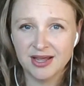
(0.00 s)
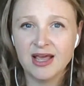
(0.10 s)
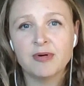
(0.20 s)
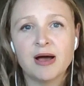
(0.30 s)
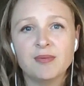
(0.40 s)

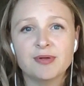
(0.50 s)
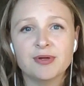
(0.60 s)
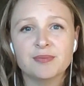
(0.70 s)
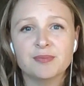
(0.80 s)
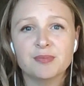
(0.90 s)
The
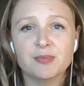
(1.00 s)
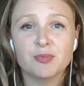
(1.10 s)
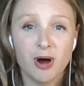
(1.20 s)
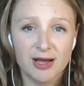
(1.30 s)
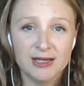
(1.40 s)
problem
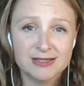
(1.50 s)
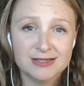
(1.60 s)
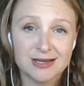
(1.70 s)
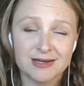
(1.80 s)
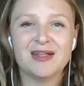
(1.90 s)

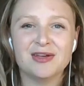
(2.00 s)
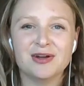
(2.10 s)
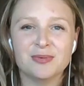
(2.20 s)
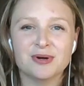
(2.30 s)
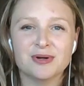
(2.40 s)
was that
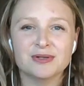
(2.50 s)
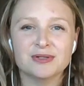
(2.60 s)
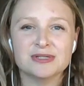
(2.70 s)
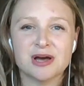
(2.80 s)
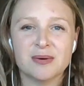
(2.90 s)
there
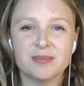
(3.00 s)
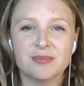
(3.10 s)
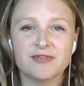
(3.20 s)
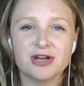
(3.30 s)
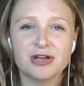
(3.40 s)
were
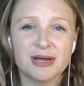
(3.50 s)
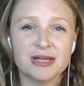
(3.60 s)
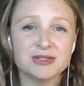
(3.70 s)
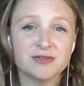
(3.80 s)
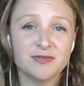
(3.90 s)
some
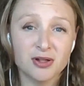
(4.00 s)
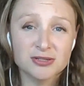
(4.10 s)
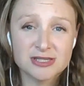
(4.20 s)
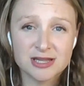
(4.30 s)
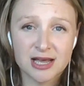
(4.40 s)
fundamental
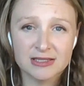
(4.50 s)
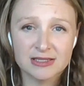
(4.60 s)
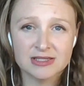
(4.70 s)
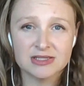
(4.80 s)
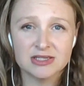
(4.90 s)
faults in that
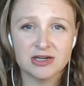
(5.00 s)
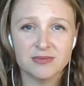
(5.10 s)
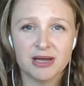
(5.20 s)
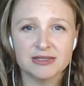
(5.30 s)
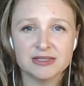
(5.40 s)

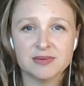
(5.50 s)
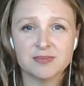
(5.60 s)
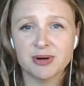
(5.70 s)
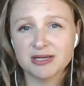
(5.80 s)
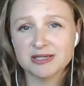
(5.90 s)
system and
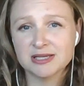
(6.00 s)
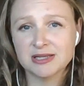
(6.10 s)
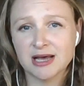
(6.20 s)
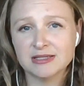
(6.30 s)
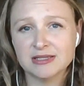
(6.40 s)
some bugs
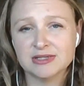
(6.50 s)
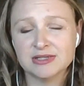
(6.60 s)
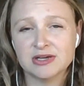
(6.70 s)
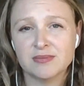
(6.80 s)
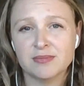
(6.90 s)
in that
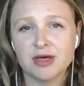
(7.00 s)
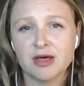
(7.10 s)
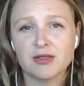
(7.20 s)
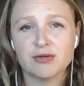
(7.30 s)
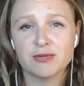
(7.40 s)
system
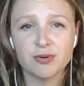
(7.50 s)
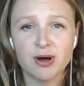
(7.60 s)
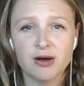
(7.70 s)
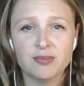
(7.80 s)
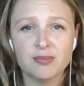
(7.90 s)
that threw
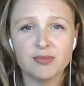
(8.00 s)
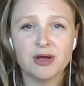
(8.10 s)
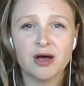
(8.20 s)
up